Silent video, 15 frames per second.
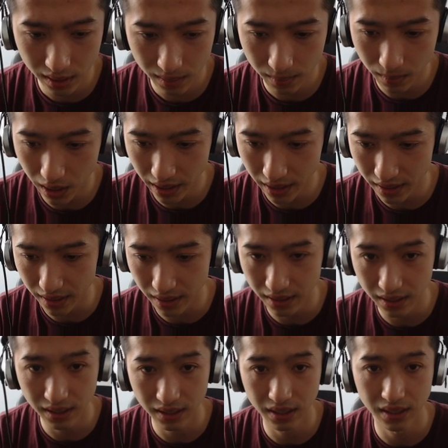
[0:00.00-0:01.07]
my
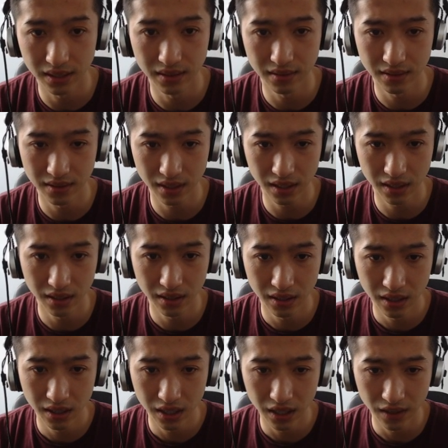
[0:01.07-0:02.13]
thinking is.
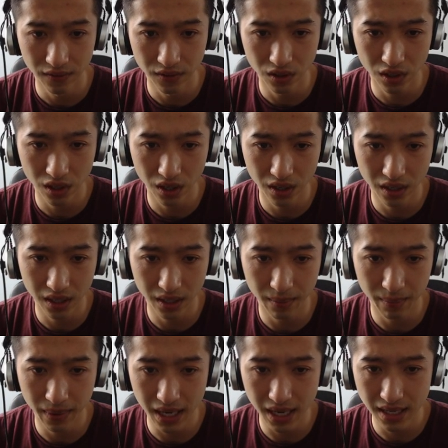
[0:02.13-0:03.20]
If you go here
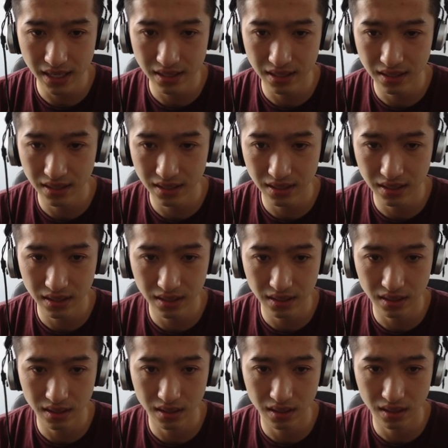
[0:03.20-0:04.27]

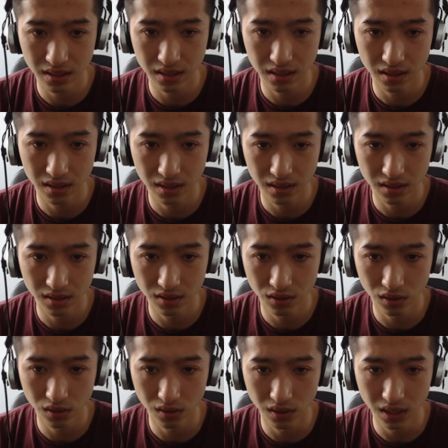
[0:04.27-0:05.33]
past
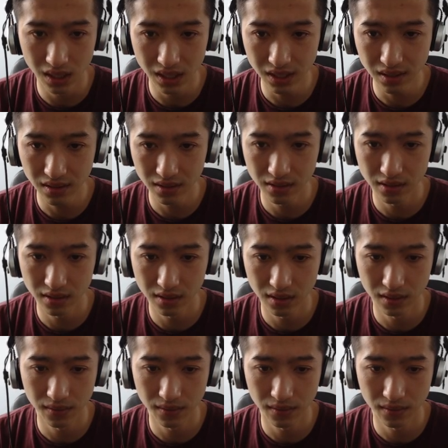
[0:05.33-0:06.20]
2 years,